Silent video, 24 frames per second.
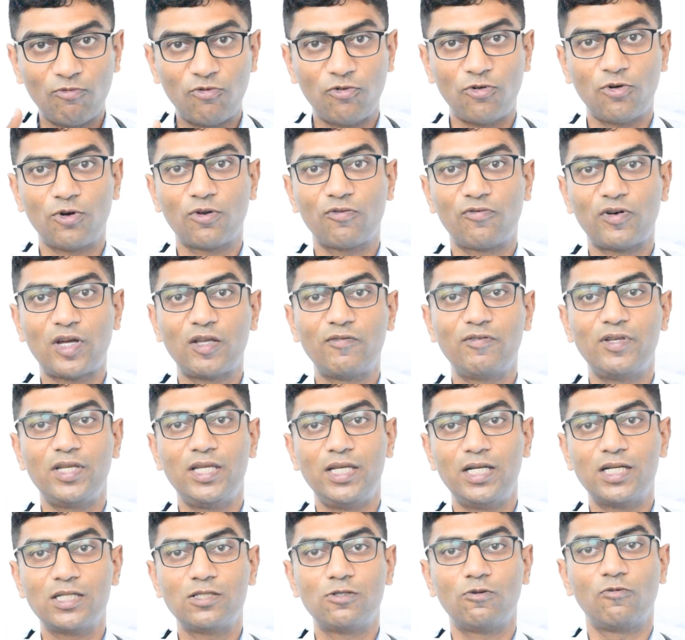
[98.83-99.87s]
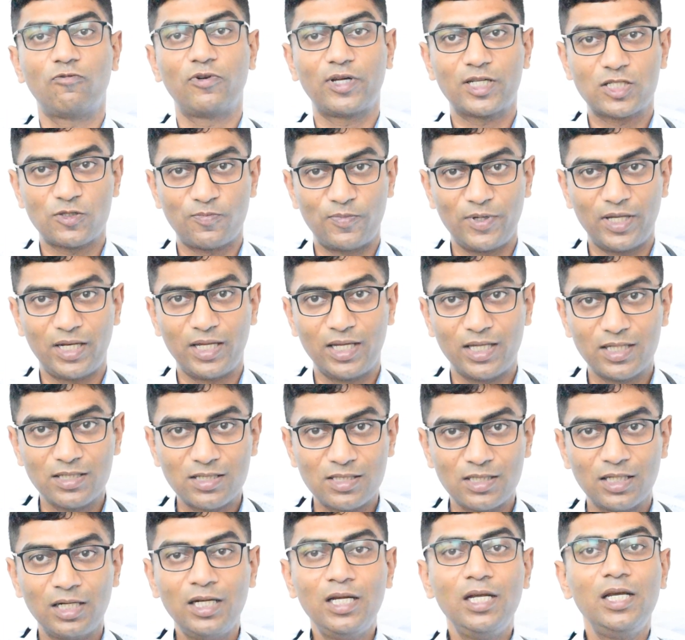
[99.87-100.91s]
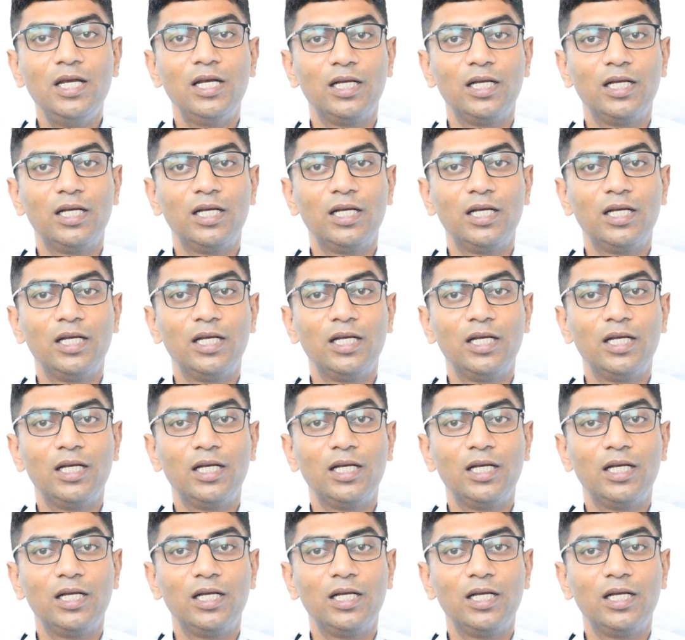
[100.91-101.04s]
4 or 5 years of experience,